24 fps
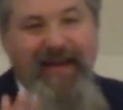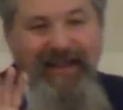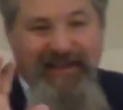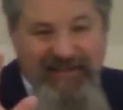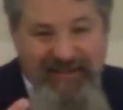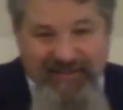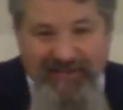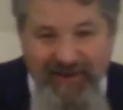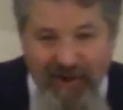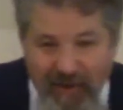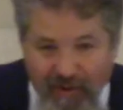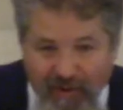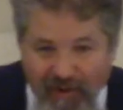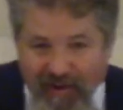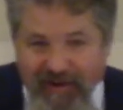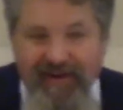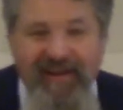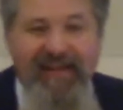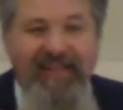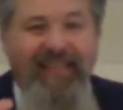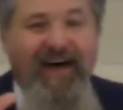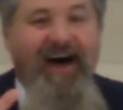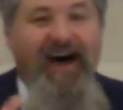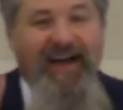make sure
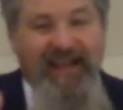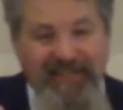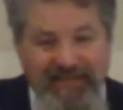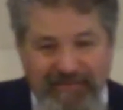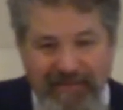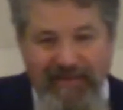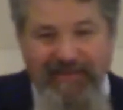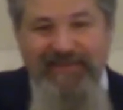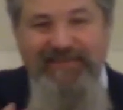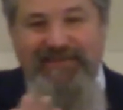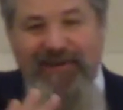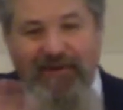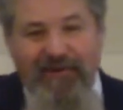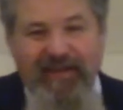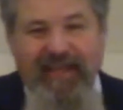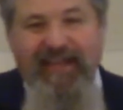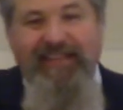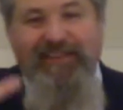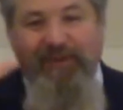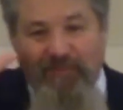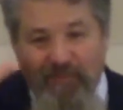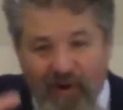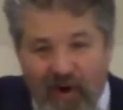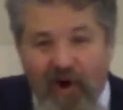the husbands don't
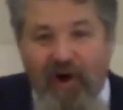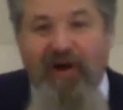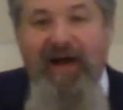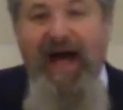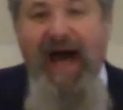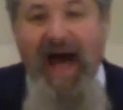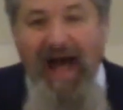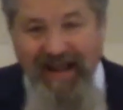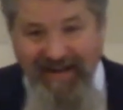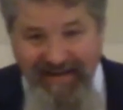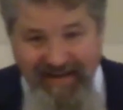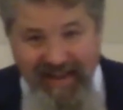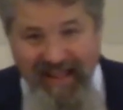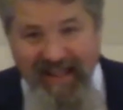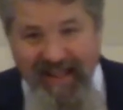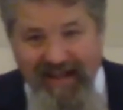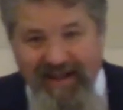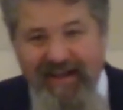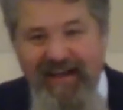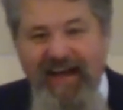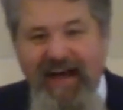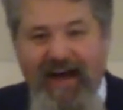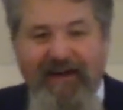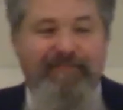get the wrong
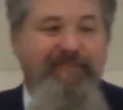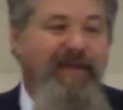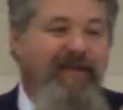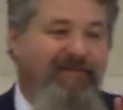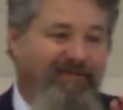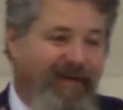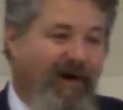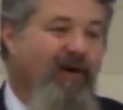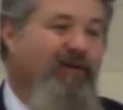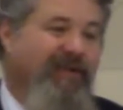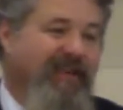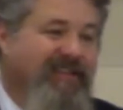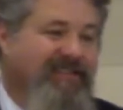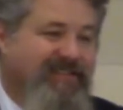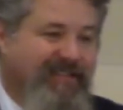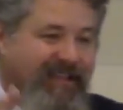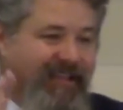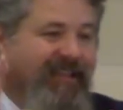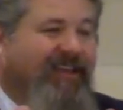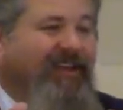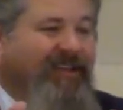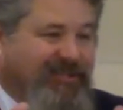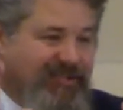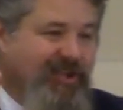idea of me
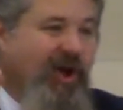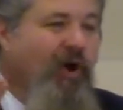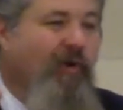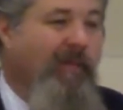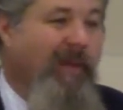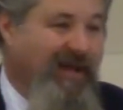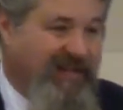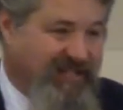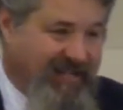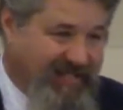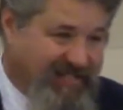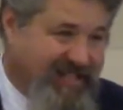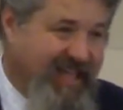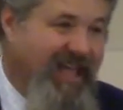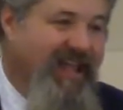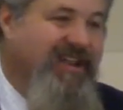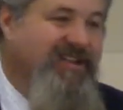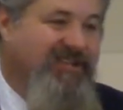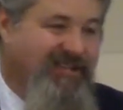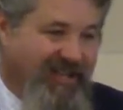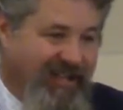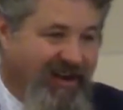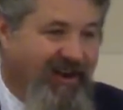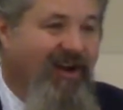focusing so much
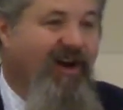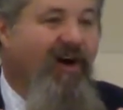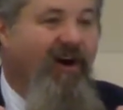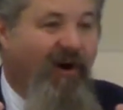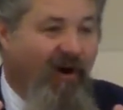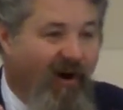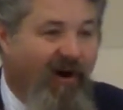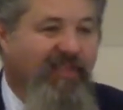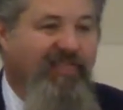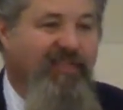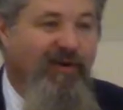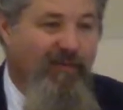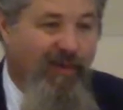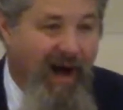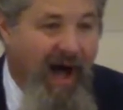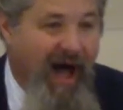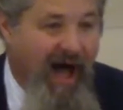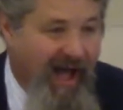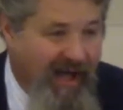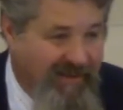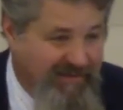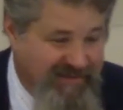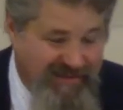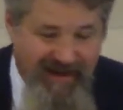attention on the
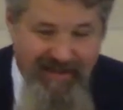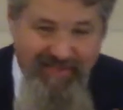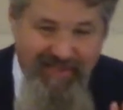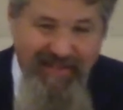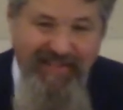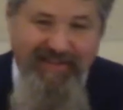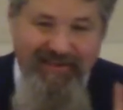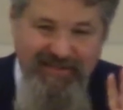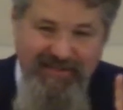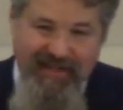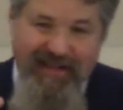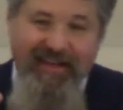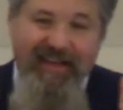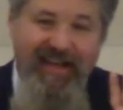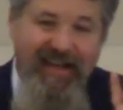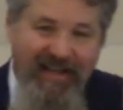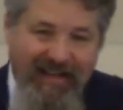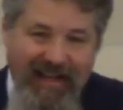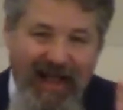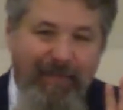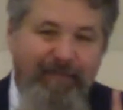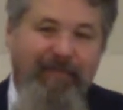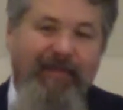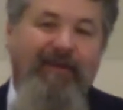wives. And I think there's
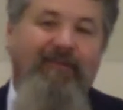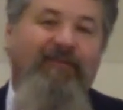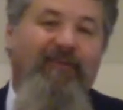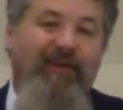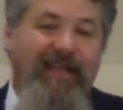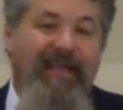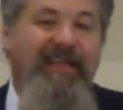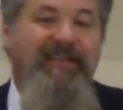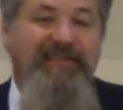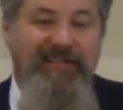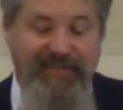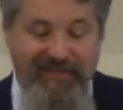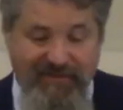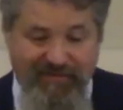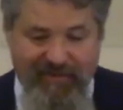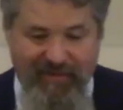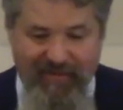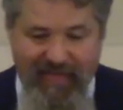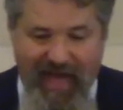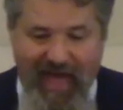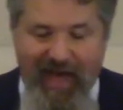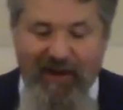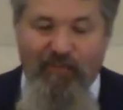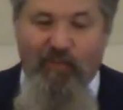a couple of reasons
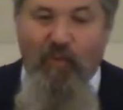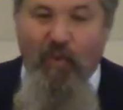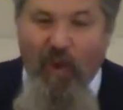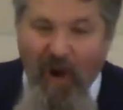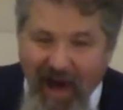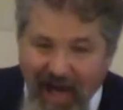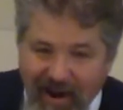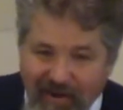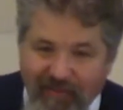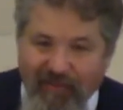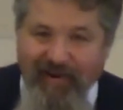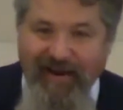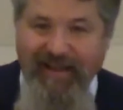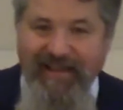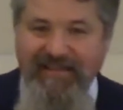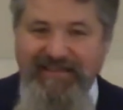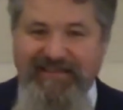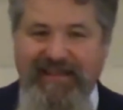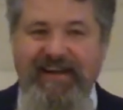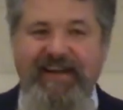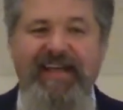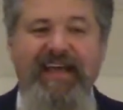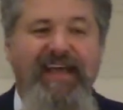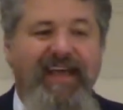for that. One
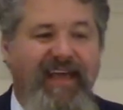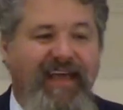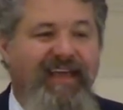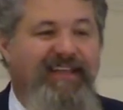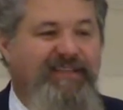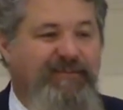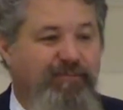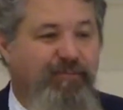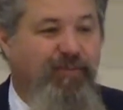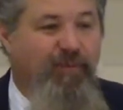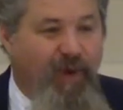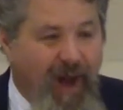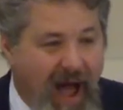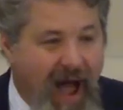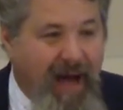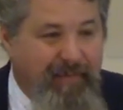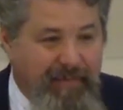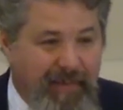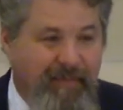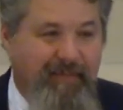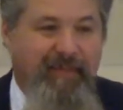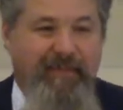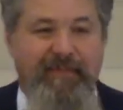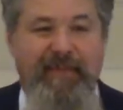reason is
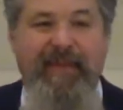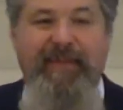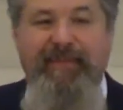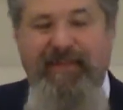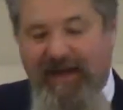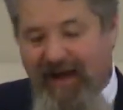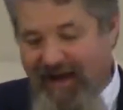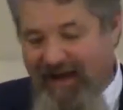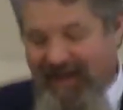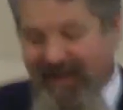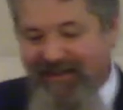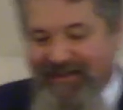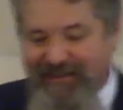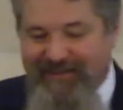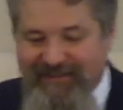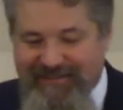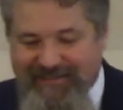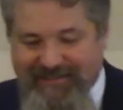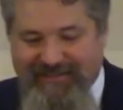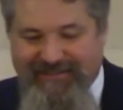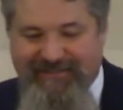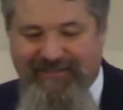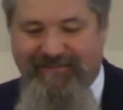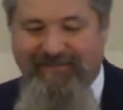probably
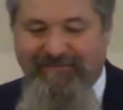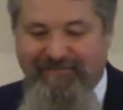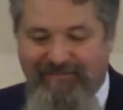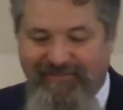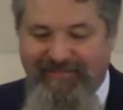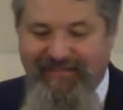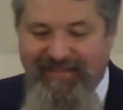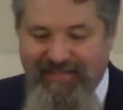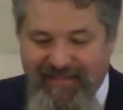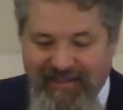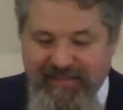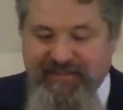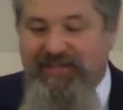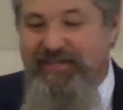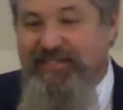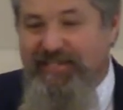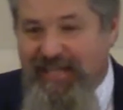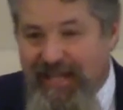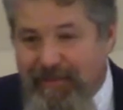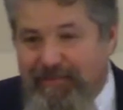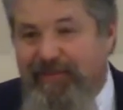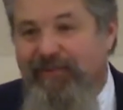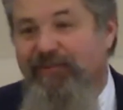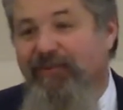because, let's
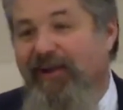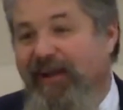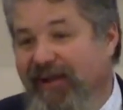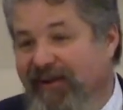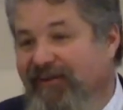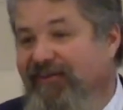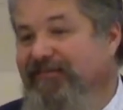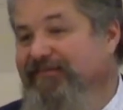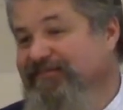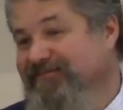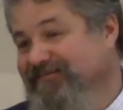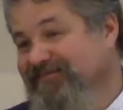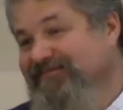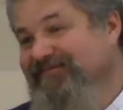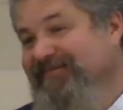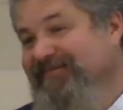just keep it real,